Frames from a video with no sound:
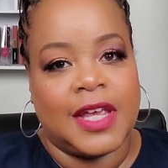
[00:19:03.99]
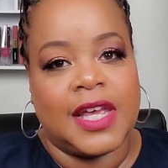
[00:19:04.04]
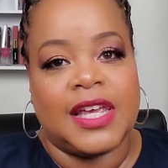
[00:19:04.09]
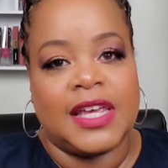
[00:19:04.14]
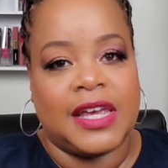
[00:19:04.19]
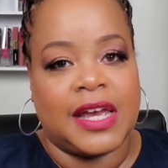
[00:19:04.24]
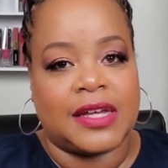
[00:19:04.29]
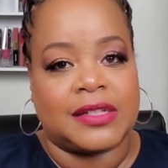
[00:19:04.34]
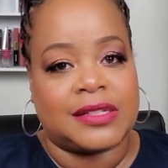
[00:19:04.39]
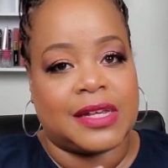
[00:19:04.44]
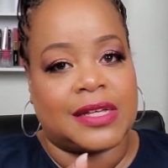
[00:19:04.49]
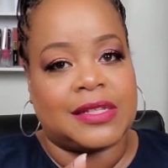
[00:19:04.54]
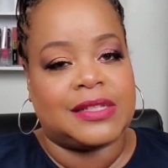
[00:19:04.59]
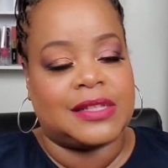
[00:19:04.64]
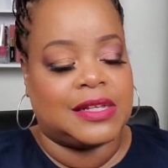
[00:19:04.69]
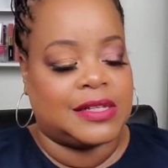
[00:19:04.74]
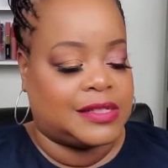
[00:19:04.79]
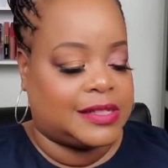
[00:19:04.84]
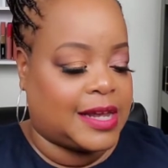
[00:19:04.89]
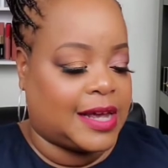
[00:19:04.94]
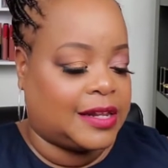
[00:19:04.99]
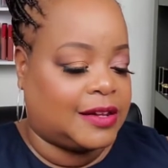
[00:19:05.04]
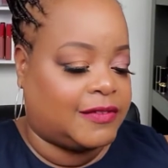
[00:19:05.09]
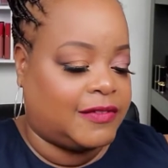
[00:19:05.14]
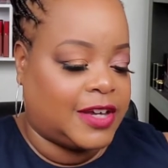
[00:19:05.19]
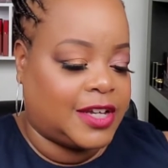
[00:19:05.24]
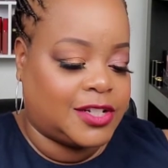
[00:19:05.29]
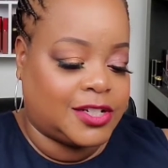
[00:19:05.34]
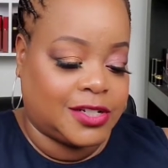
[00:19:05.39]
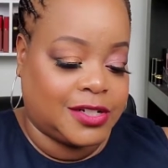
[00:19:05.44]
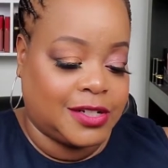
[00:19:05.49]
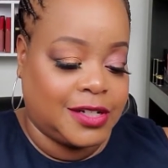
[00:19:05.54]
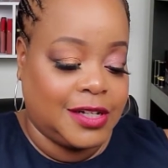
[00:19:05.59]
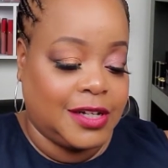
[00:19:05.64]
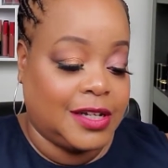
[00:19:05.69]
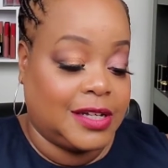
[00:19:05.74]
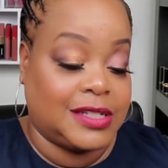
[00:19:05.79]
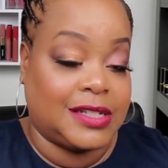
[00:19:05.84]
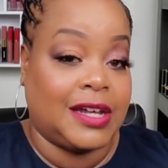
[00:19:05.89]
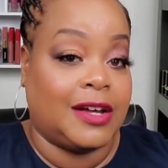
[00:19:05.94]
Yes, I said salivation
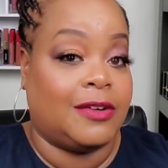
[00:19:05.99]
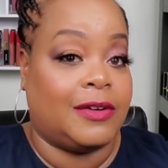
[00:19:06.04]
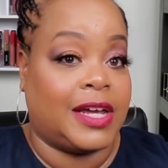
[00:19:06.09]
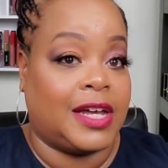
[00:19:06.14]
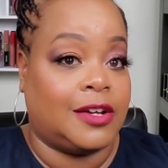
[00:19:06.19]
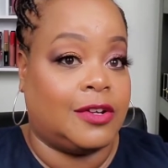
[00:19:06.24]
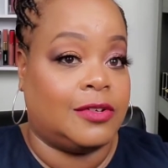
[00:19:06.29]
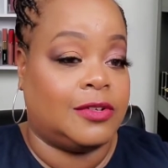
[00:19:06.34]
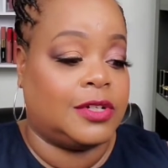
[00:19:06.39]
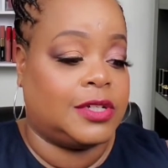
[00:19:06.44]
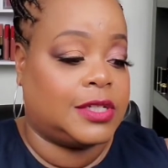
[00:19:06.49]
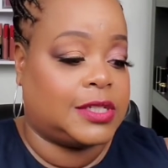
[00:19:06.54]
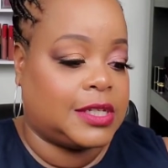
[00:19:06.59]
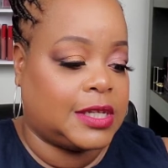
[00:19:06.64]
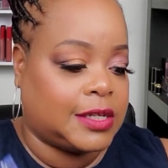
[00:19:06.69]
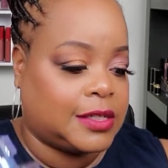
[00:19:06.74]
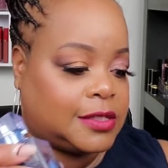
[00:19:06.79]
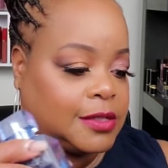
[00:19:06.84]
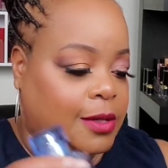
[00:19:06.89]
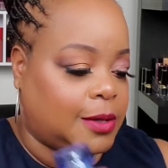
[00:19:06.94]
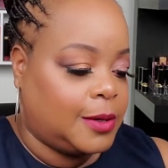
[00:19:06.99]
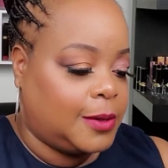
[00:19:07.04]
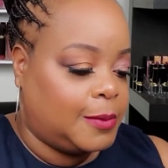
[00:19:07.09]
because I don't have no good sense.